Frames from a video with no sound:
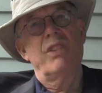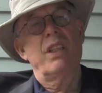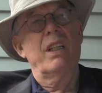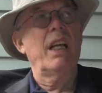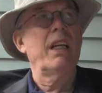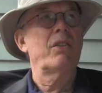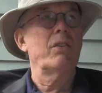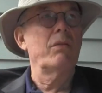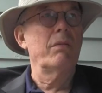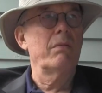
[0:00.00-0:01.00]
you can't
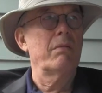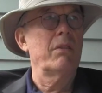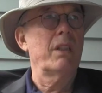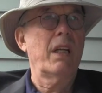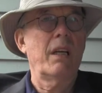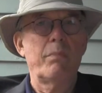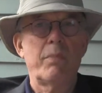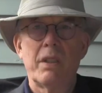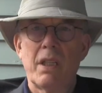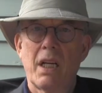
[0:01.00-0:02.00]
do you can't
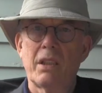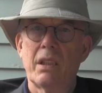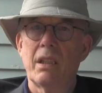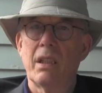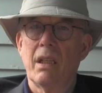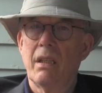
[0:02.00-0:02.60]
be texting